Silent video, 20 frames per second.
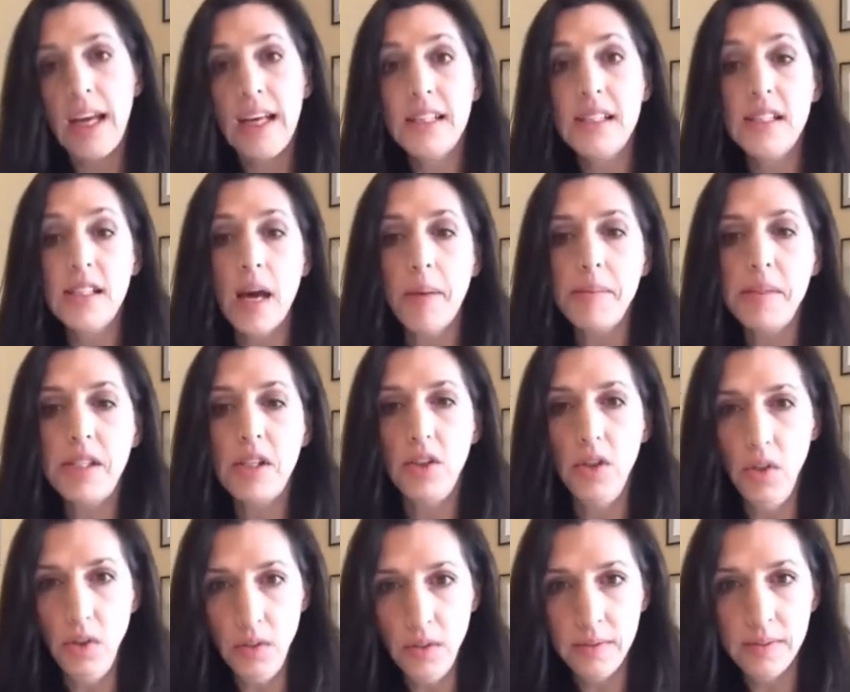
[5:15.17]
Step
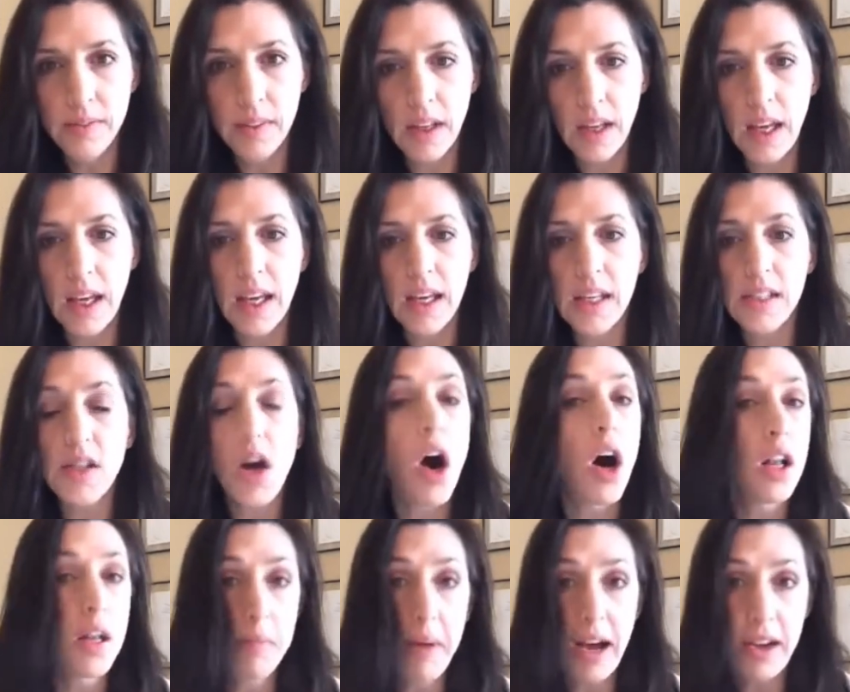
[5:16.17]
two is
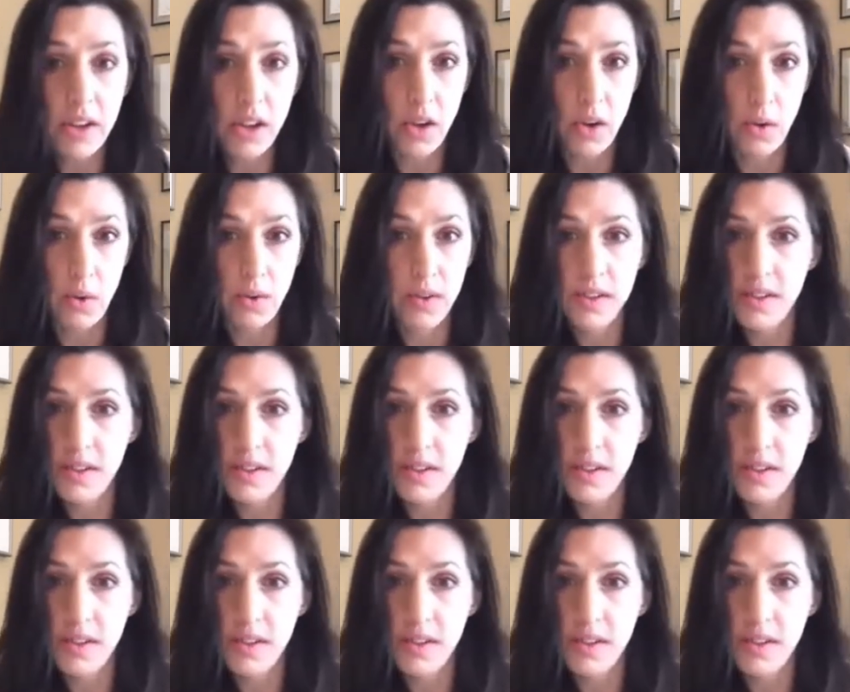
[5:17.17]
all about you.